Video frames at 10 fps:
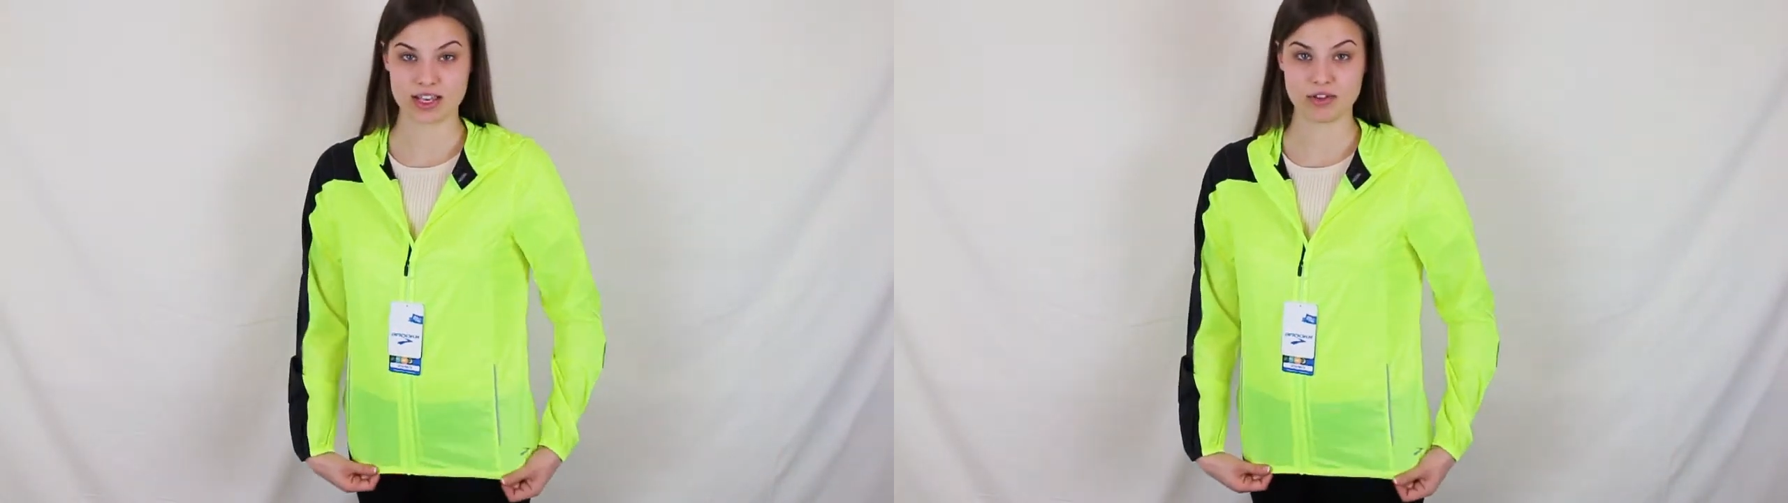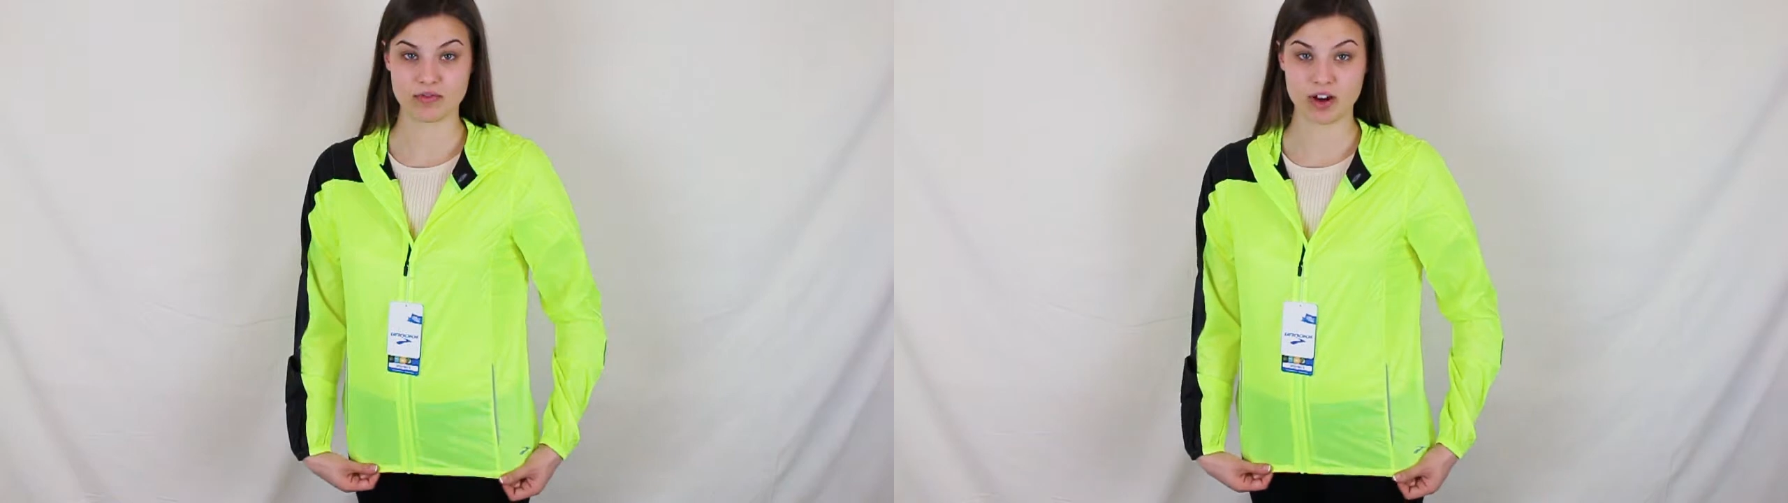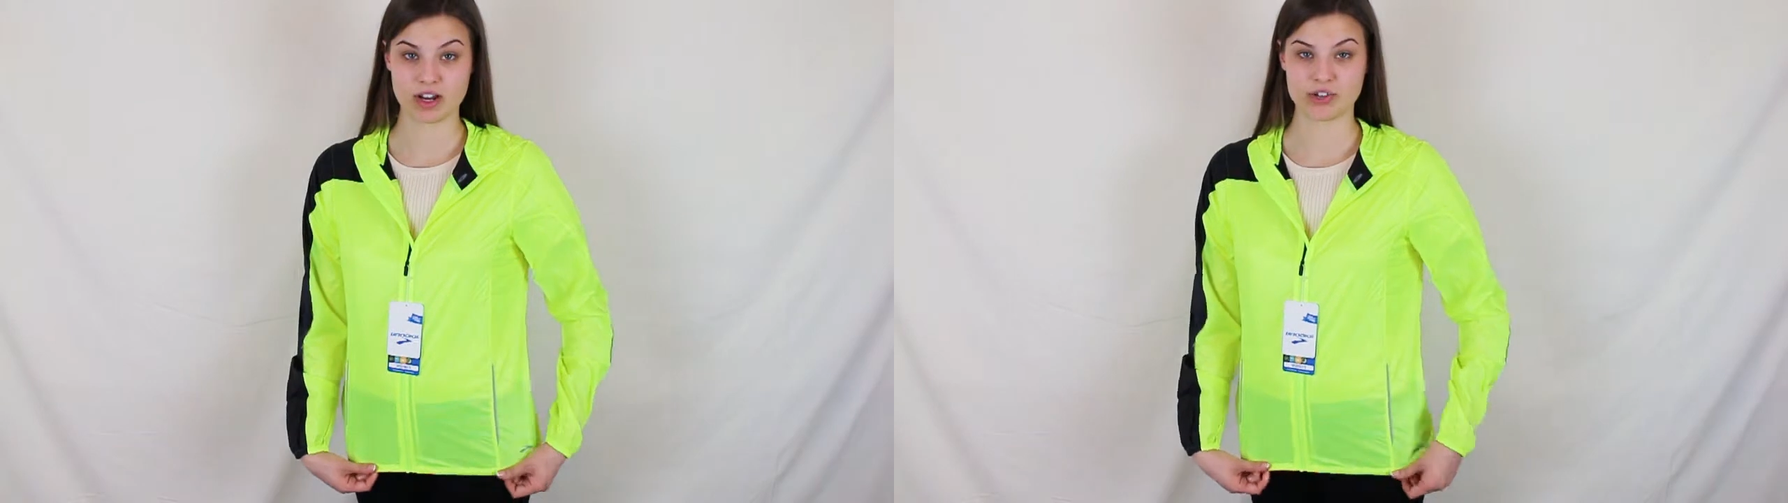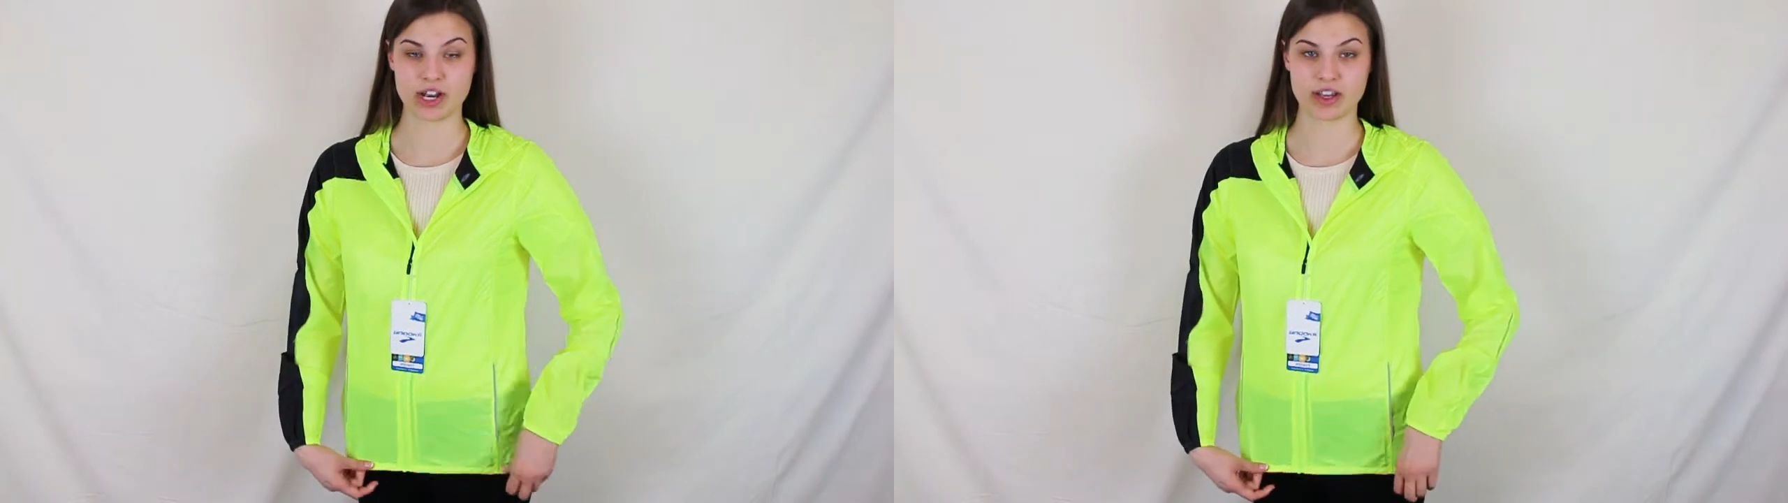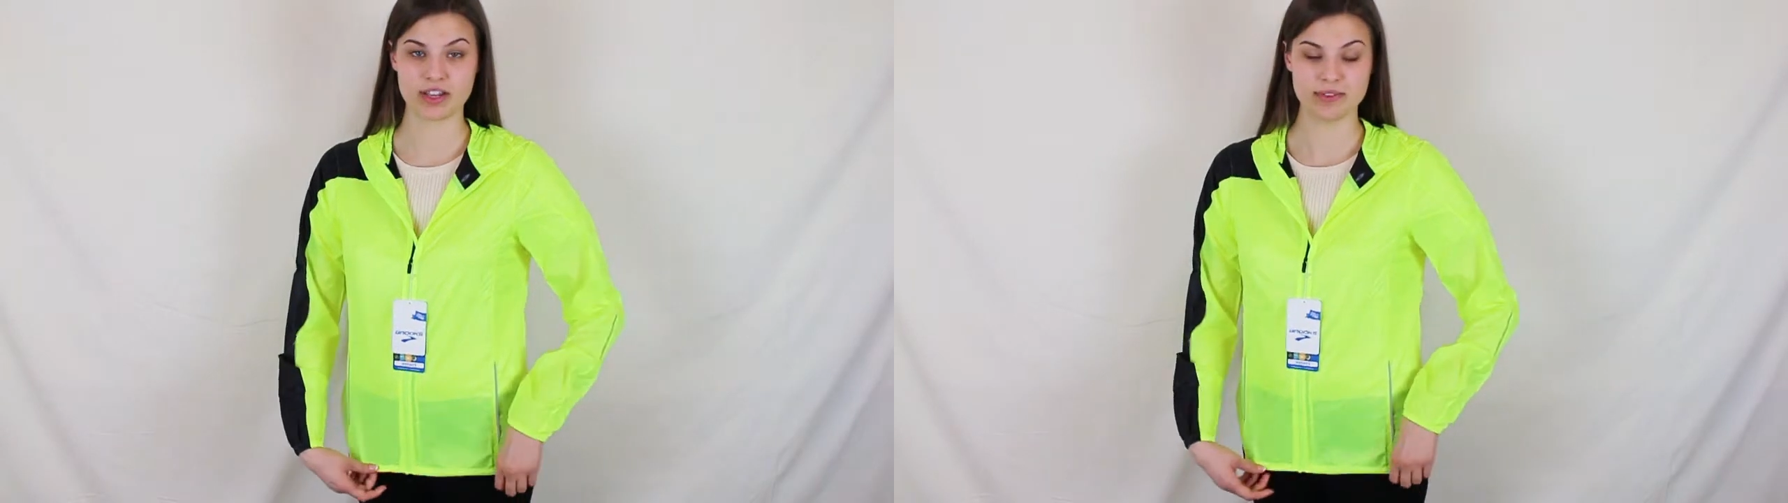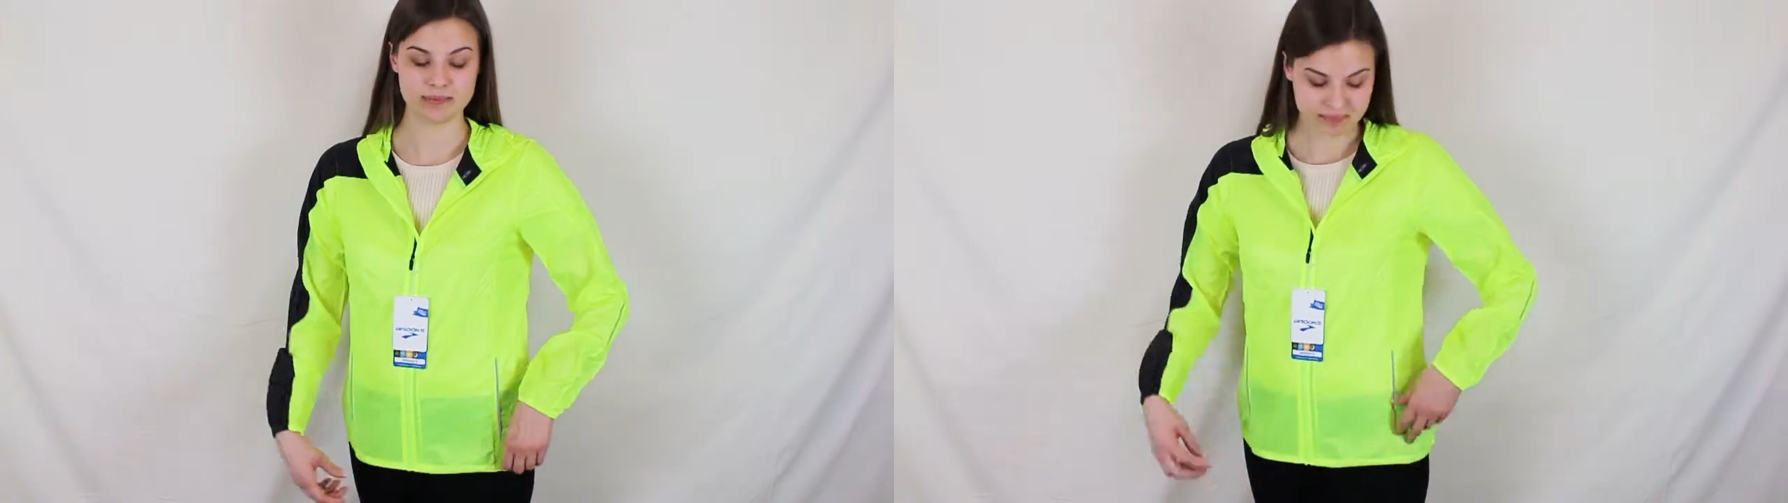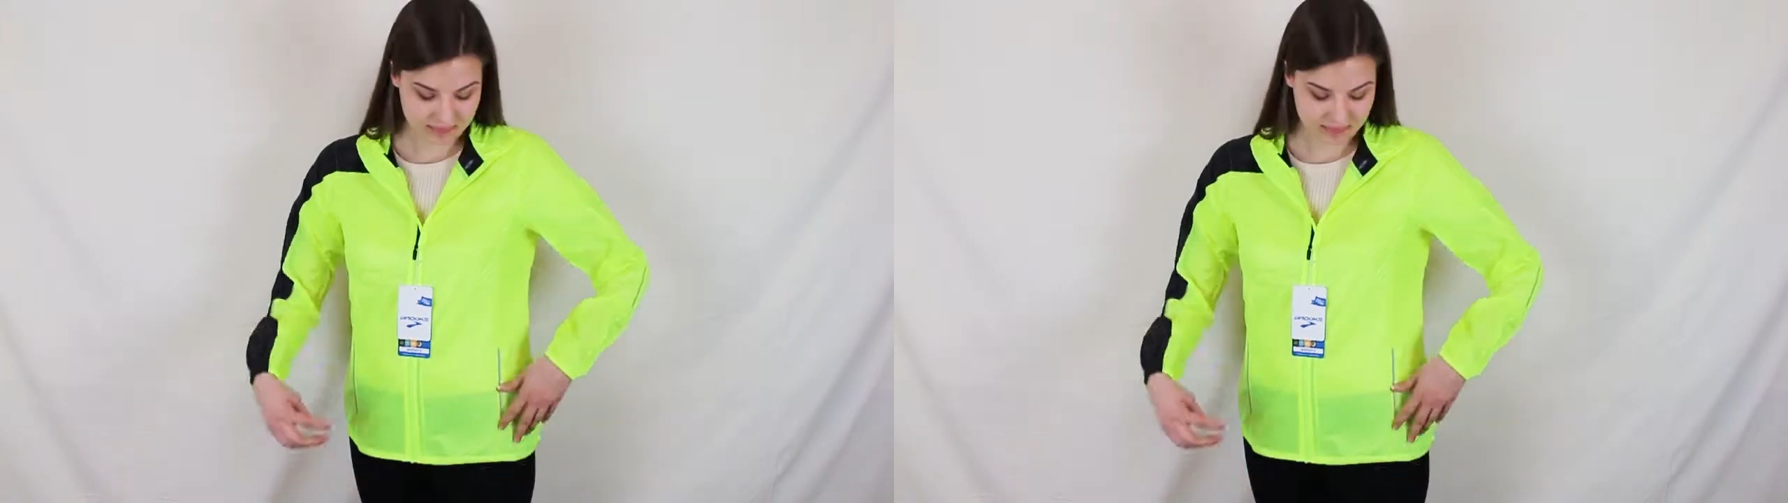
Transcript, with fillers: gear running jacket.